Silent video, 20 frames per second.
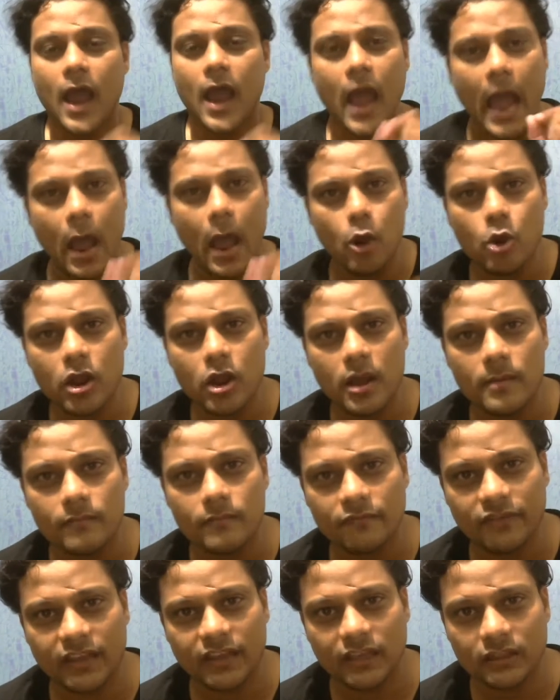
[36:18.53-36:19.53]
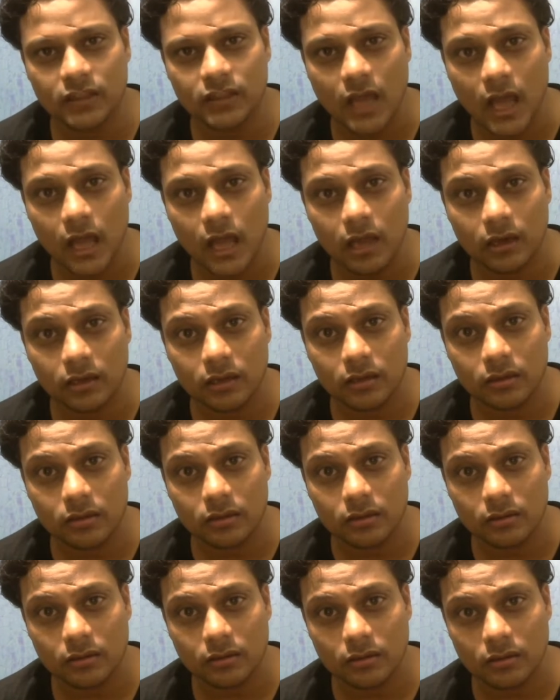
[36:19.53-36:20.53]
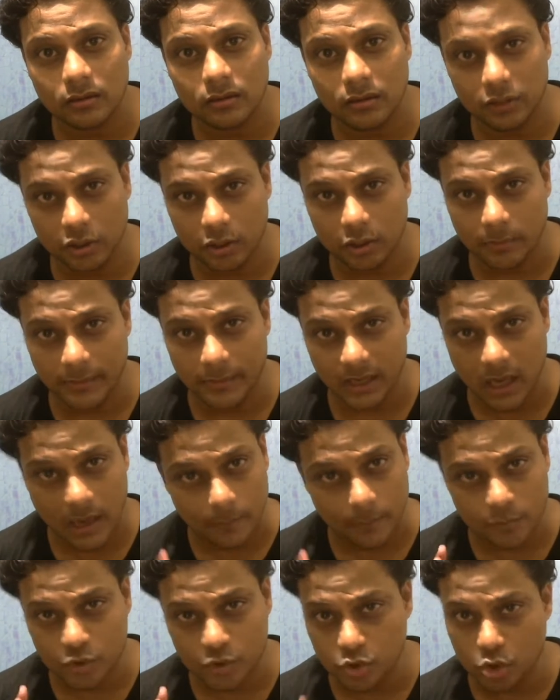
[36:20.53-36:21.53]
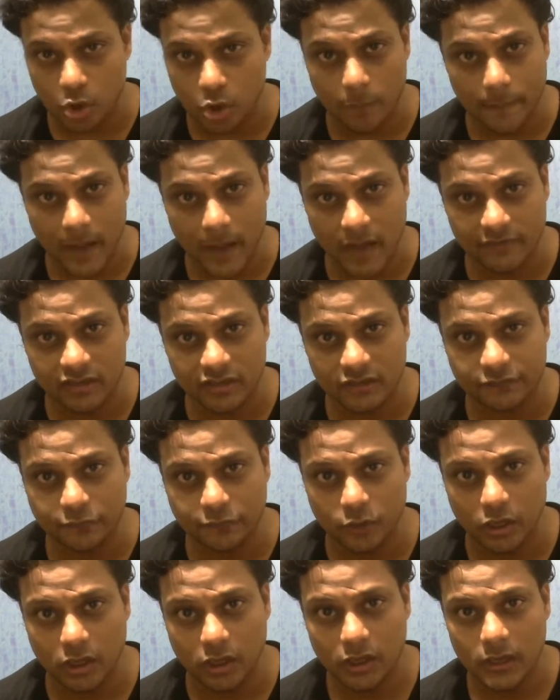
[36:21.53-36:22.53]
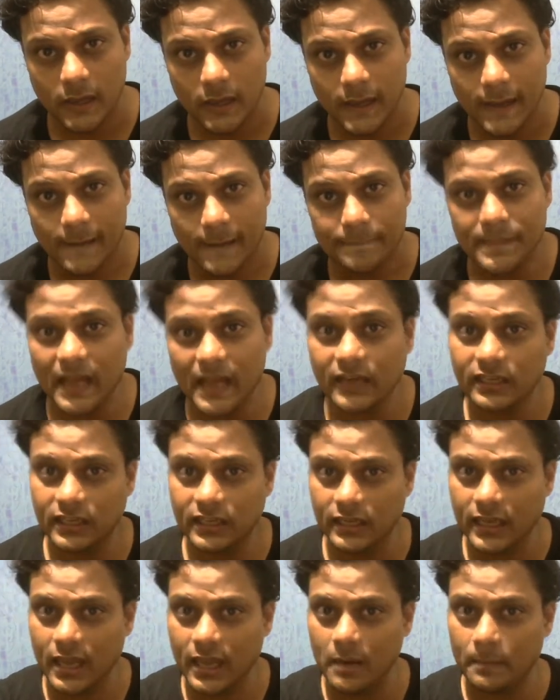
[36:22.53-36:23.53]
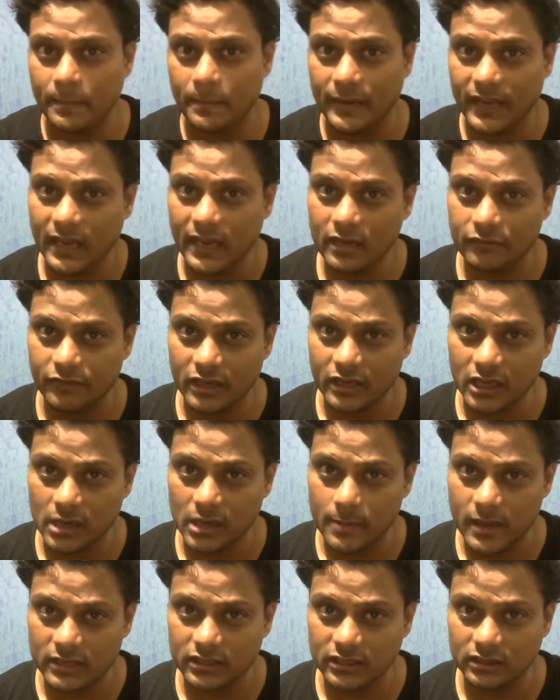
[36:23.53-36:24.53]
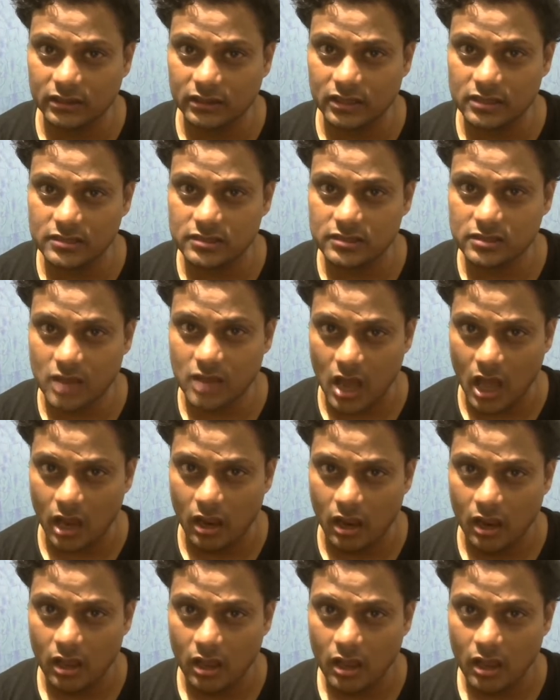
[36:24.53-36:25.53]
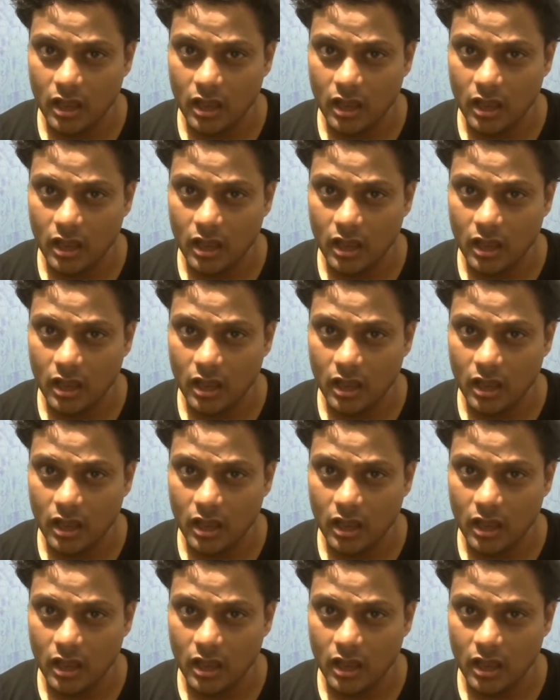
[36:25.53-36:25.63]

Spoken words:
How come Vetal, becomes so powerful that he can break Vikramaditya's skull?